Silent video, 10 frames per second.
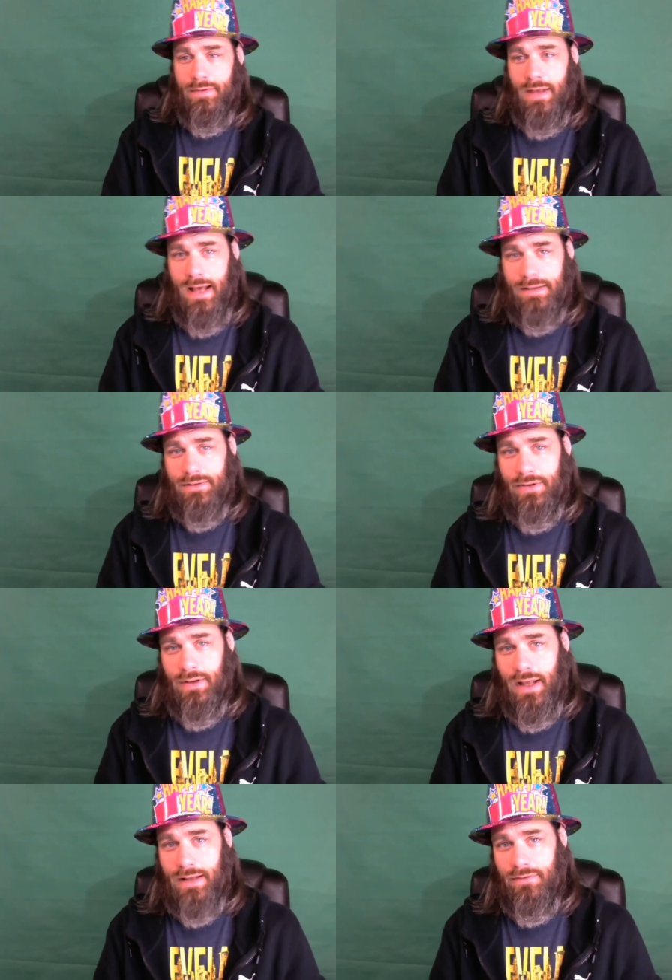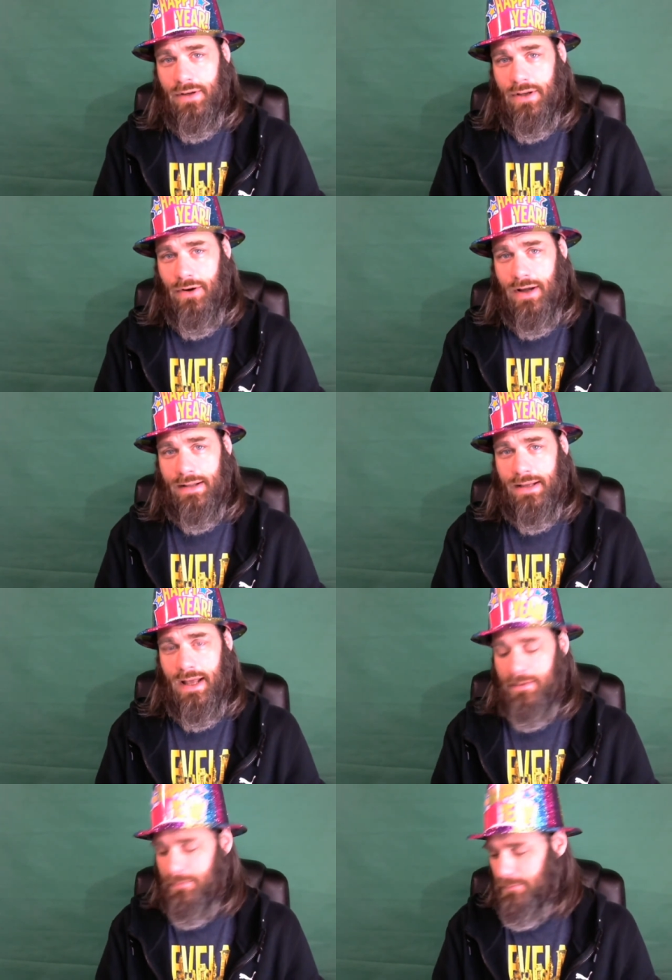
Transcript: to ask you to like the video at the end.